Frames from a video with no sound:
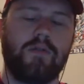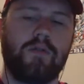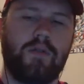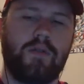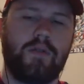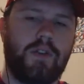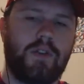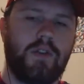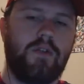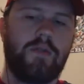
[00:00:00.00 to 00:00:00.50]

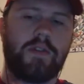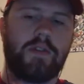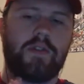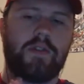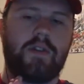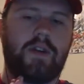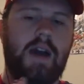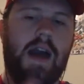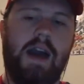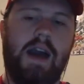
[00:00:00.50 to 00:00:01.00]
so it's
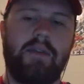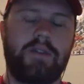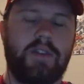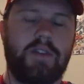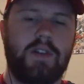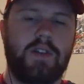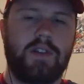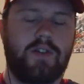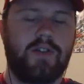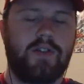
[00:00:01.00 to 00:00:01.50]

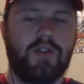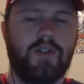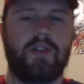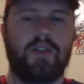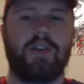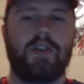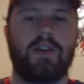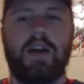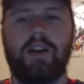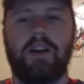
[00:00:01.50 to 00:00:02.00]
just
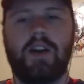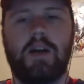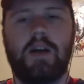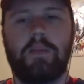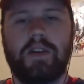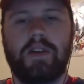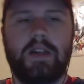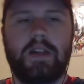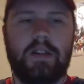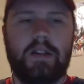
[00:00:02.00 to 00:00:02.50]
going to end up
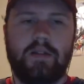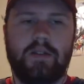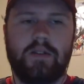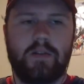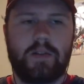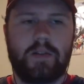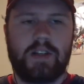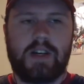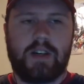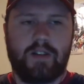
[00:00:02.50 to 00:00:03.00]
in
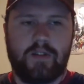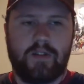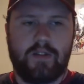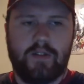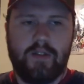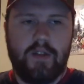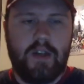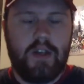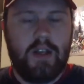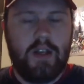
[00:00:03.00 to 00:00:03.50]
Spectacular.